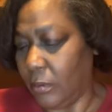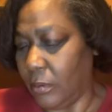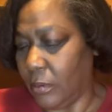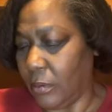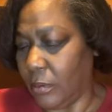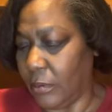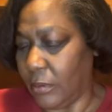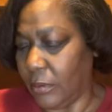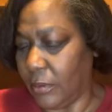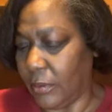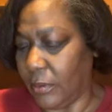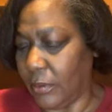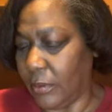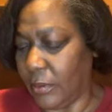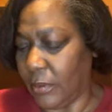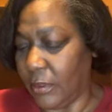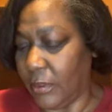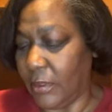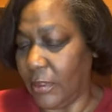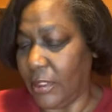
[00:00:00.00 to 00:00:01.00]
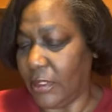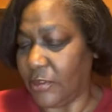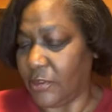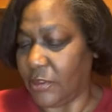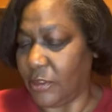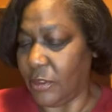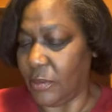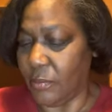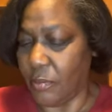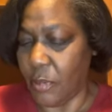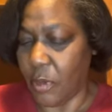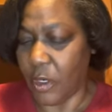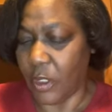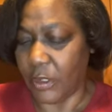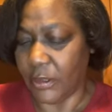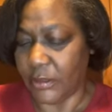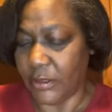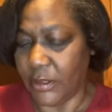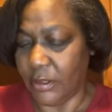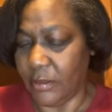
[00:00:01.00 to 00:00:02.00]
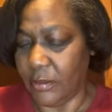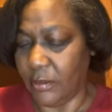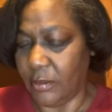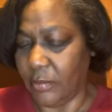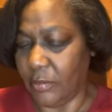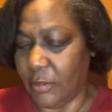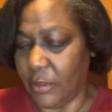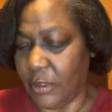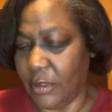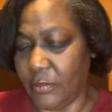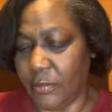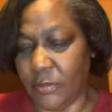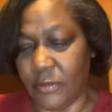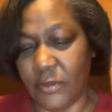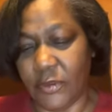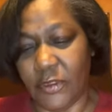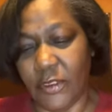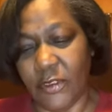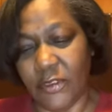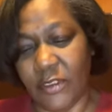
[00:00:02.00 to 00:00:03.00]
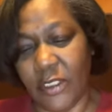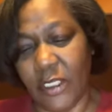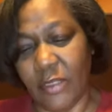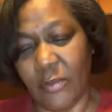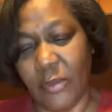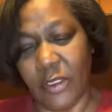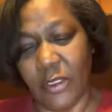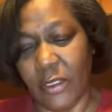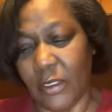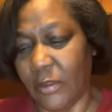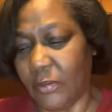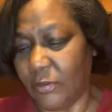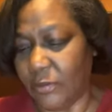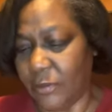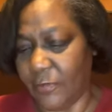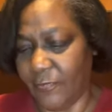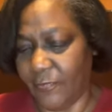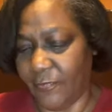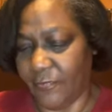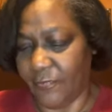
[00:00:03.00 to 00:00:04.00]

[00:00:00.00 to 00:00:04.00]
Hold on. I should have marked it, but it shouldn't take me long to